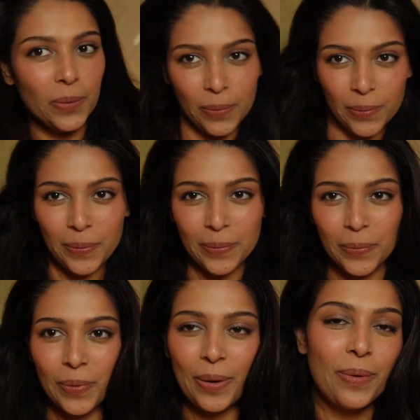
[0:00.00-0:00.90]
Ooh,
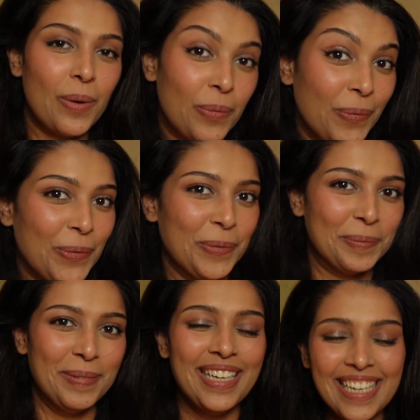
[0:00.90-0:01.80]
wow,
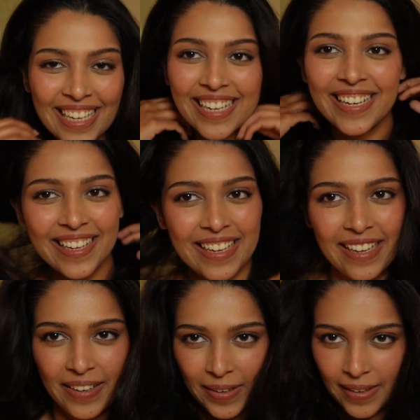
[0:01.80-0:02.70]
boom.
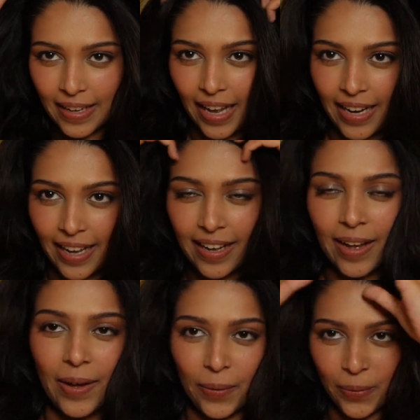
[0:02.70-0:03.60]
I like
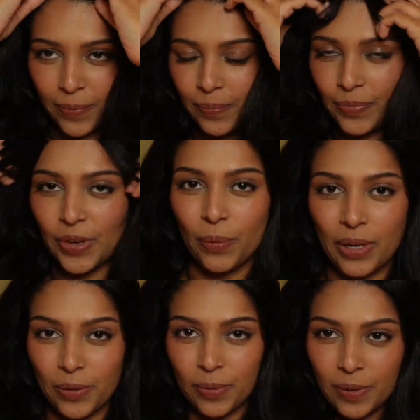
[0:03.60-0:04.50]
how, you know, when
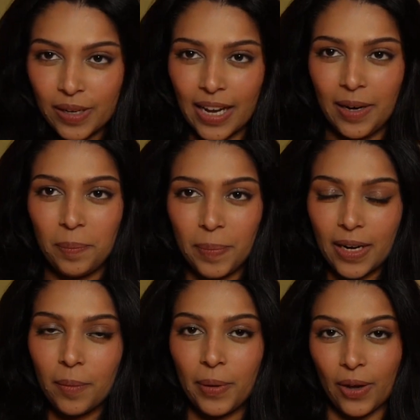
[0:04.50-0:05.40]
you kind of
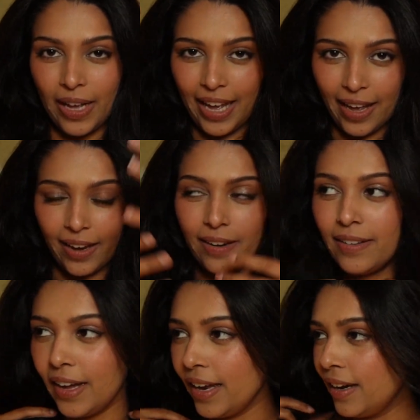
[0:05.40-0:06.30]
pin up your hair
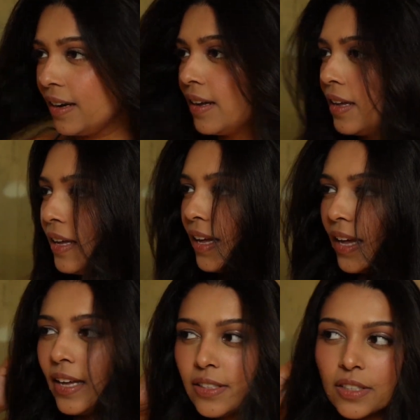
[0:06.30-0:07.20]
there,
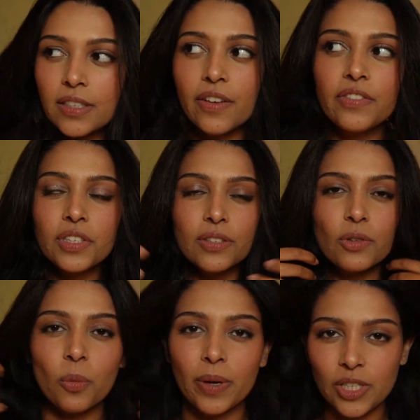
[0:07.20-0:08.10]
it just gives
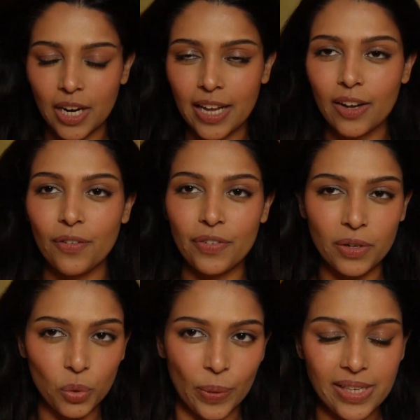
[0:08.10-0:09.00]
so much like of a
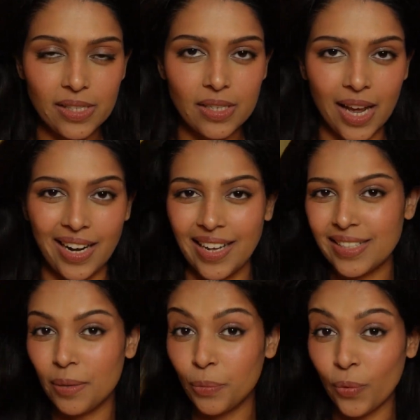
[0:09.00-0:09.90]
twist and like
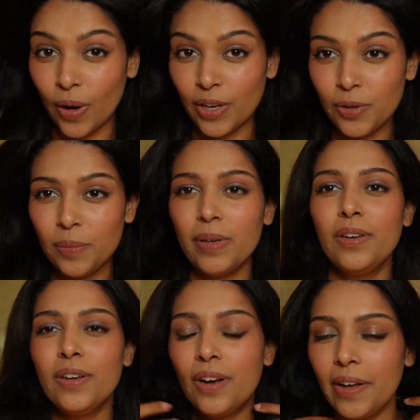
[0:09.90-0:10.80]
some volume
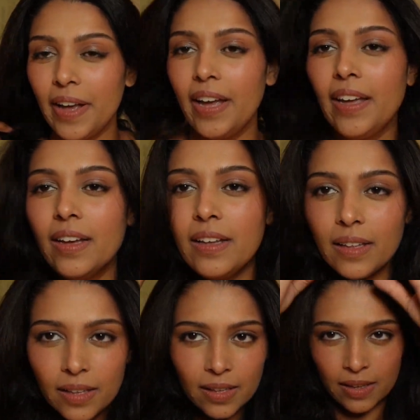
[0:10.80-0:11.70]
into your hair here.
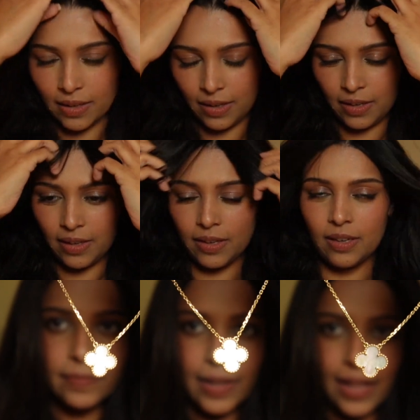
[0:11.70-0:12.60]

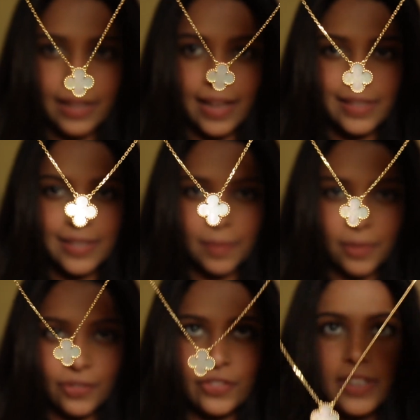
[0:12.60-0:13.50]
I'll get some
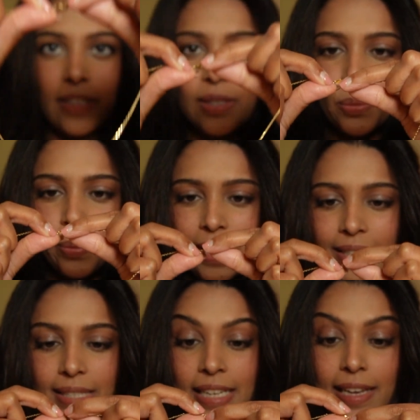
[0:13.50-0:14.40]
of this
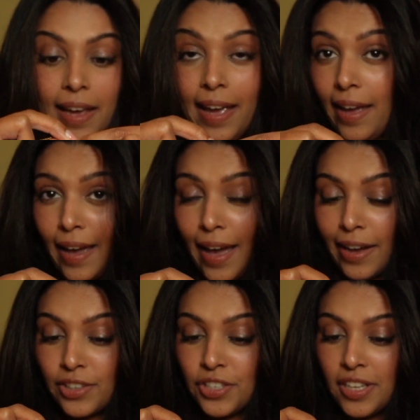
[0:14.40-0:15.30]
VCA
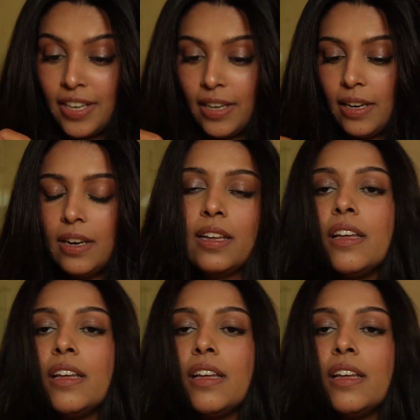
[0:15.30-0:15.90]
action.